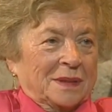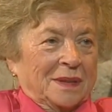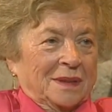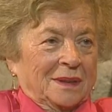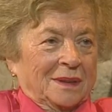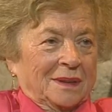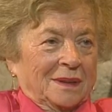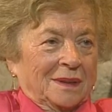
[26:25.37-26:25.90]
it.
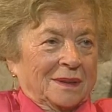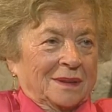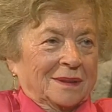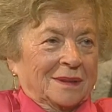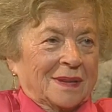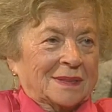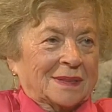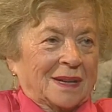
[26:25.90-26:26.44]

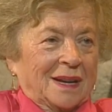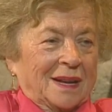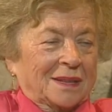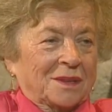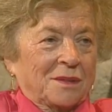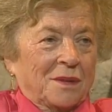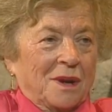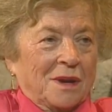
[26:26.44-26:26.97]
Doesn't
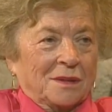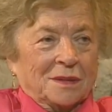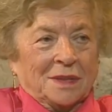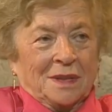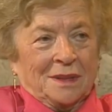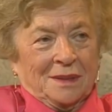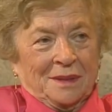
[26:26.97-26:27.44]
let you out."